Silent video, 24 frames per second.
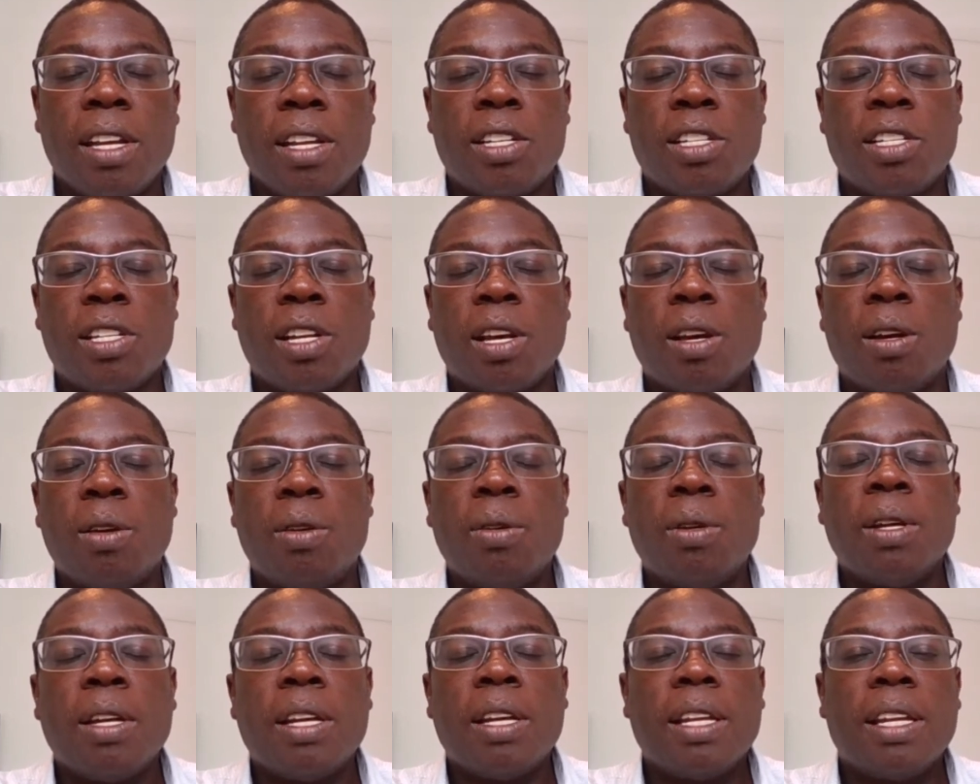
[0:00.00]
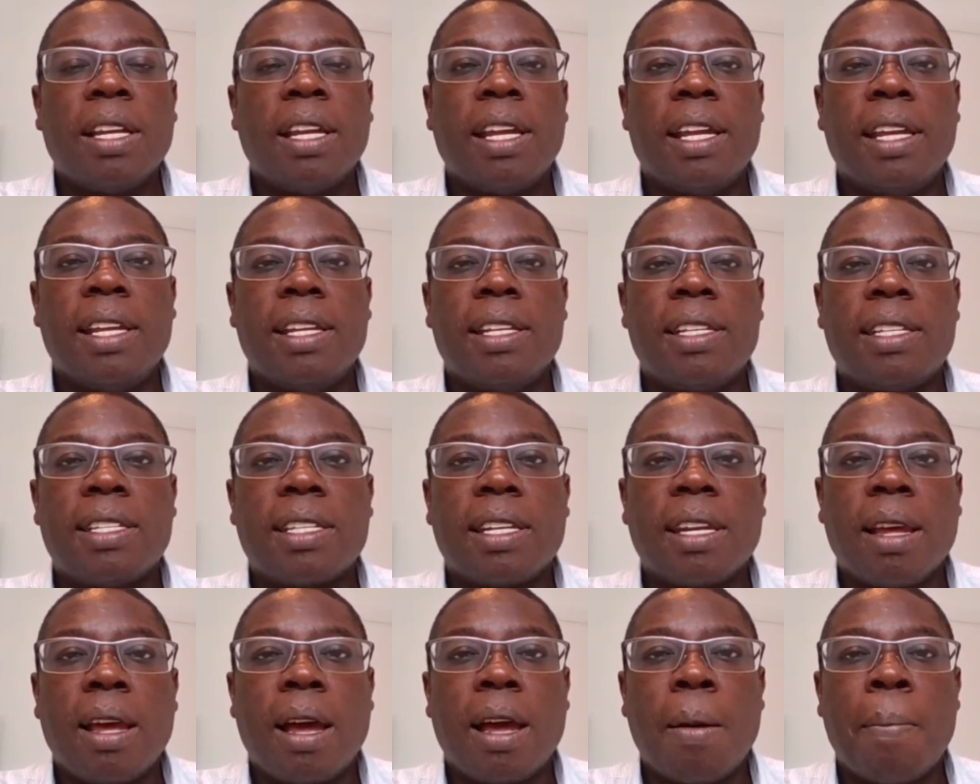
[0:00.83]
So
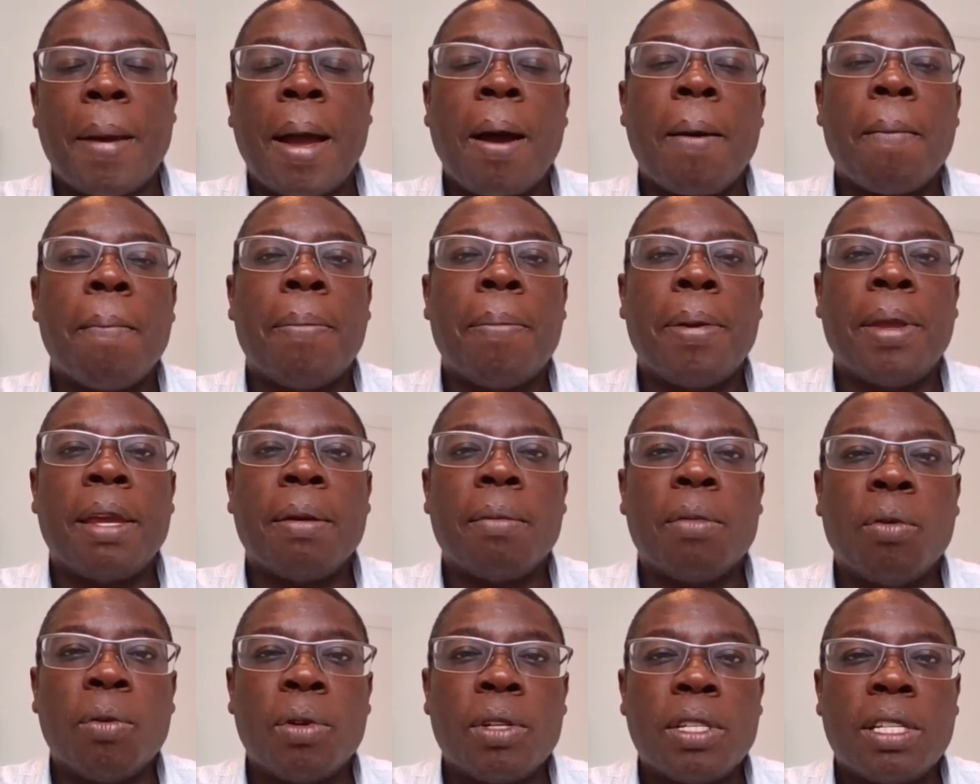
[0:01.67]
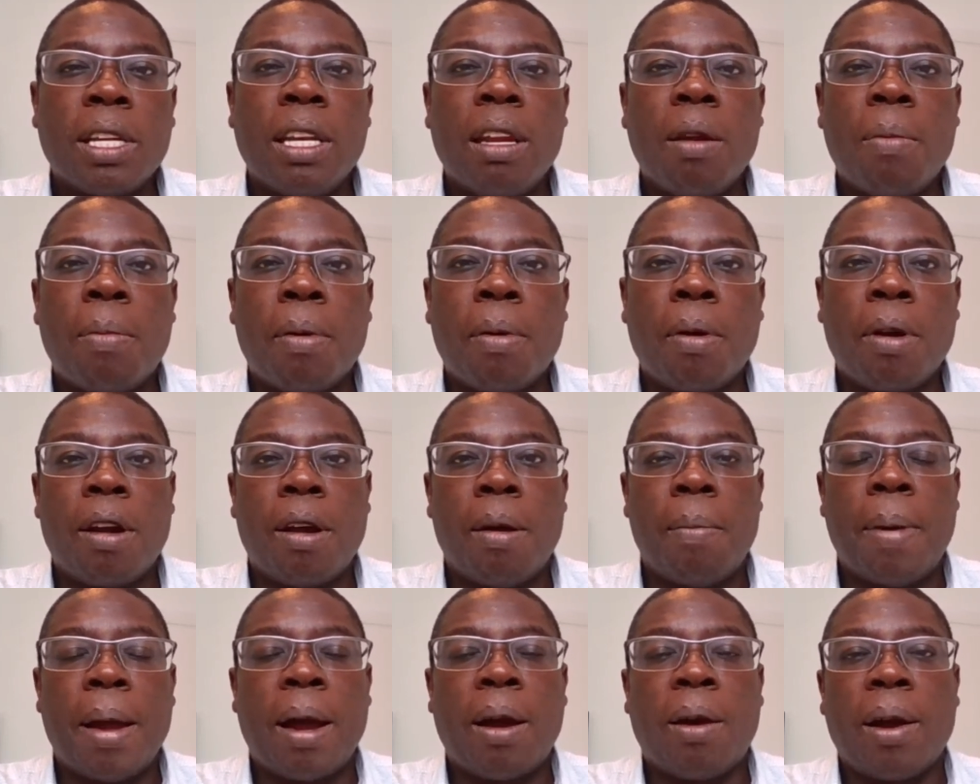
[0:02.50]
it's about being more deliberate
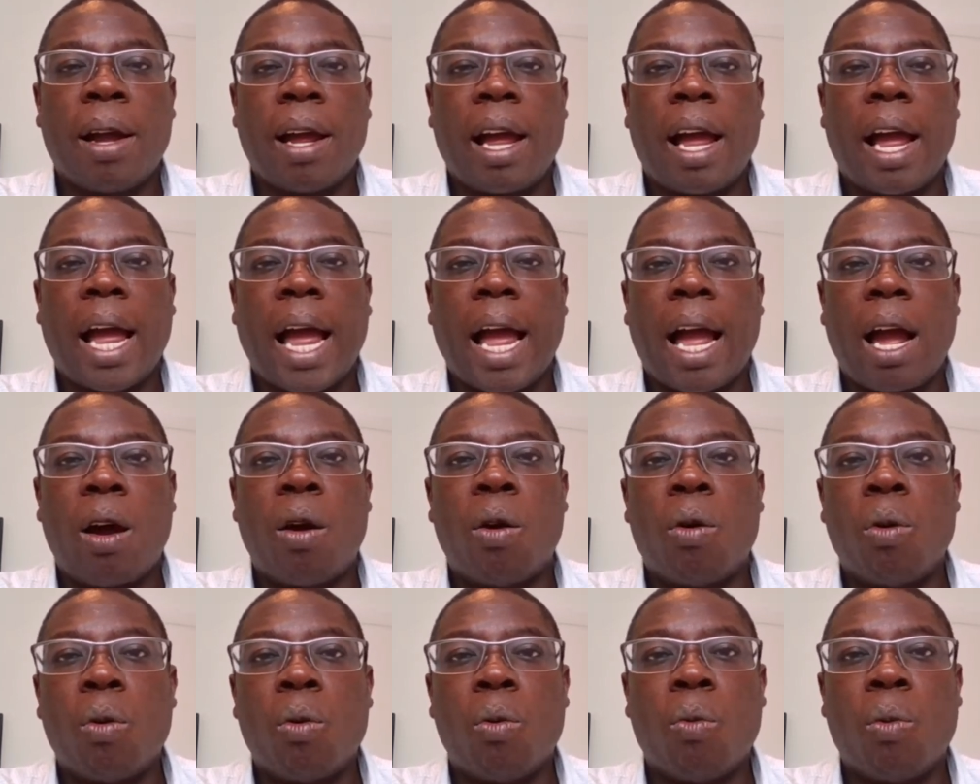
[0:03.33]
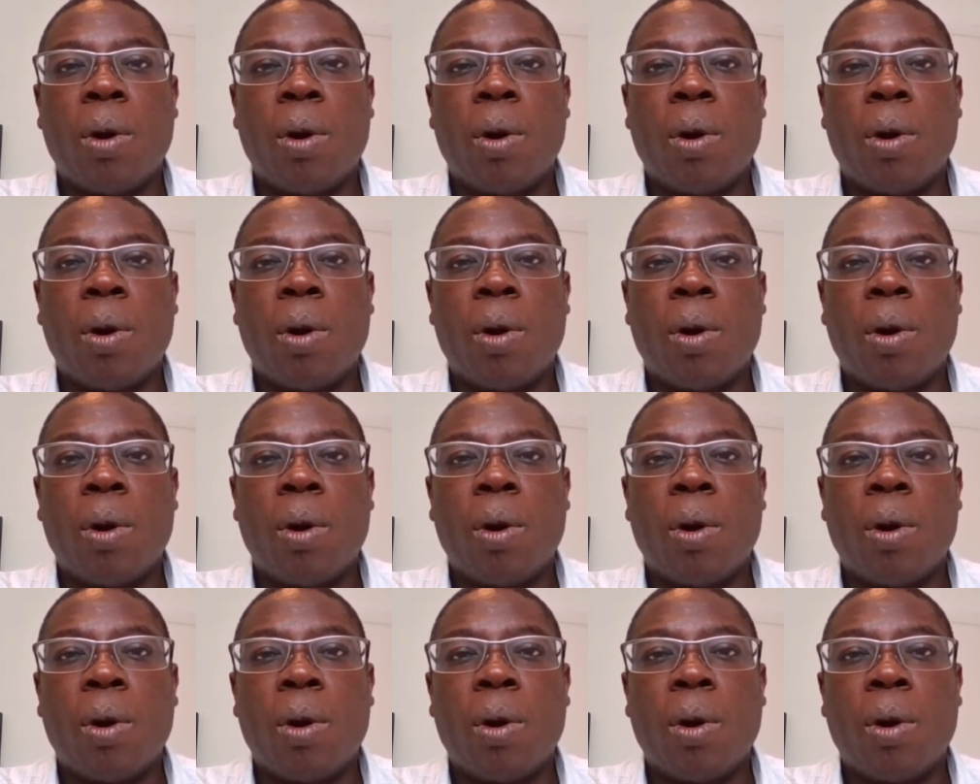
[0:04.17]
about how,